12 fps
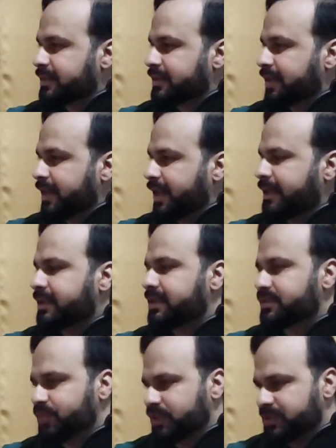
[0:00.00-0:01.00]
And this
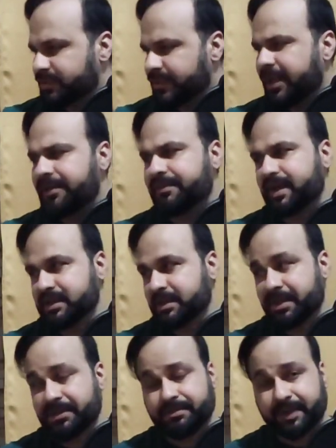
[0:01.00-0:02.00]
was really fast. I mean,
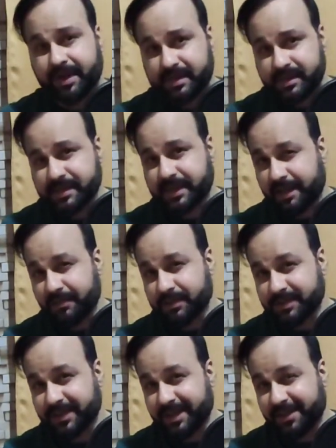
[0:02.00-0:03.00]
face scan was
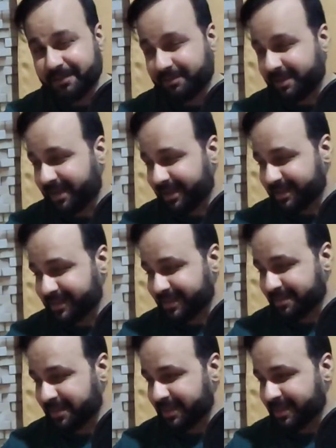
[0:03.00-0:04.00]
really fast. I
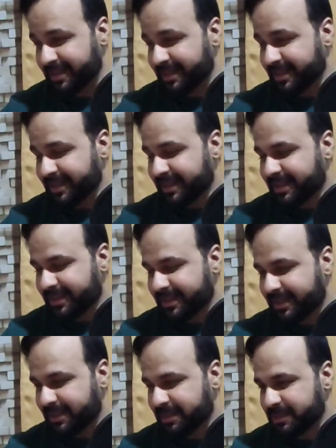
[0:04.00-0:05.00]
mean, that
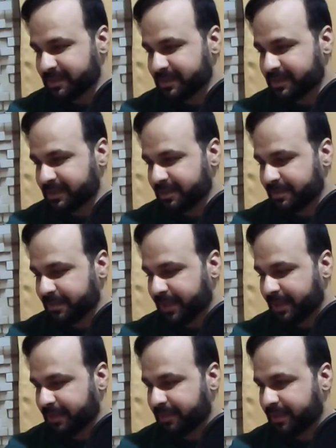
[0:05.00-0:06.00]
was pretty
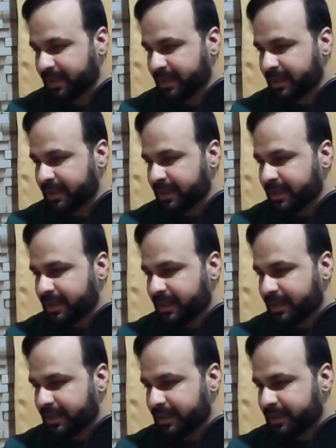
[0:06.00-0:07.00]
quick.
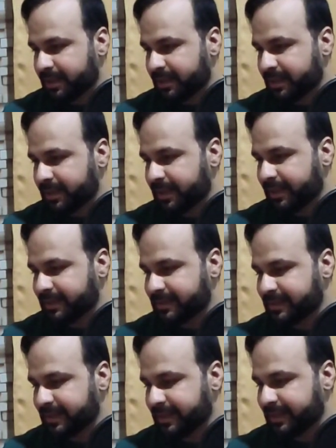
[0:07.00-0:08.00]
Let's
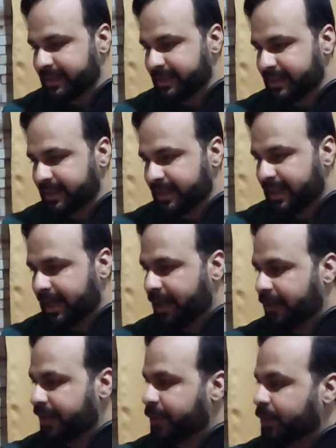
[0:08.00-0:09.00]
see how
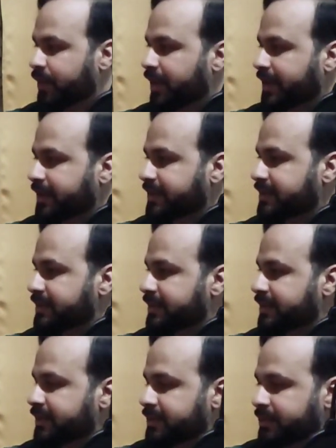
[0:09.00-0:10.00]
it works.
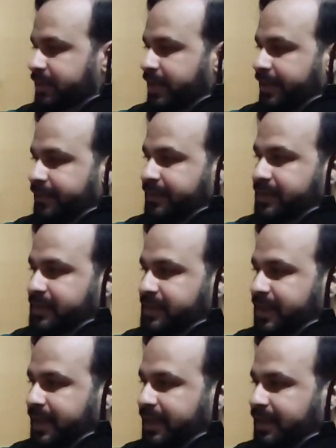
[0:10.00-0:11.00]
So they have just scanned.